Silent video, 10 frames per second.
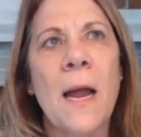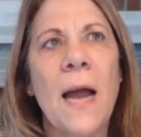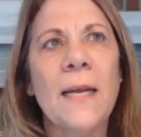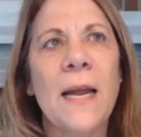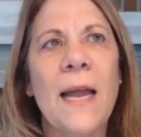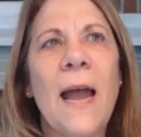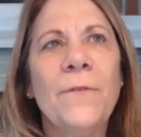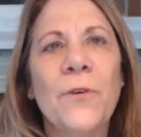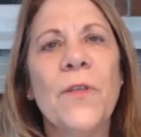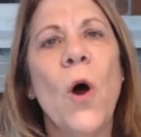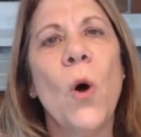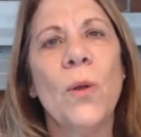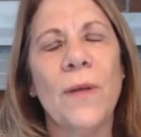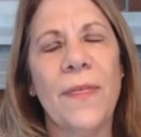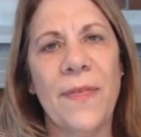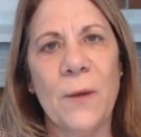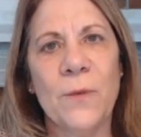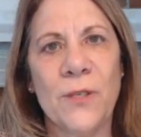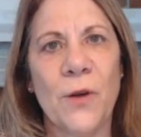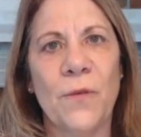I after the whole thing
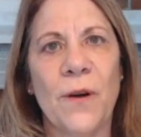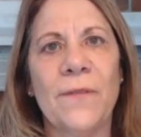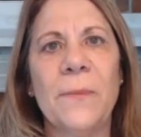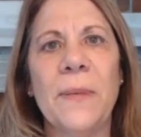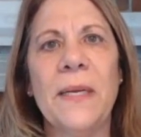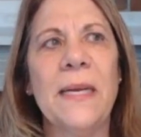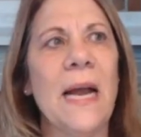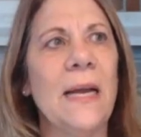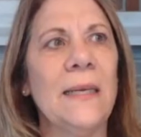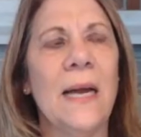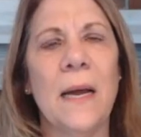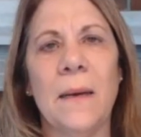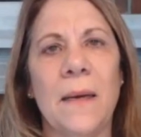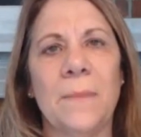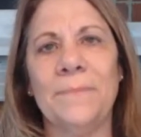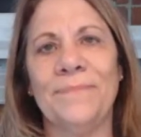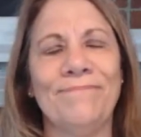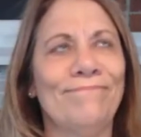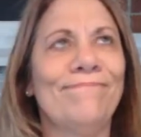was over, everybody got uh, um,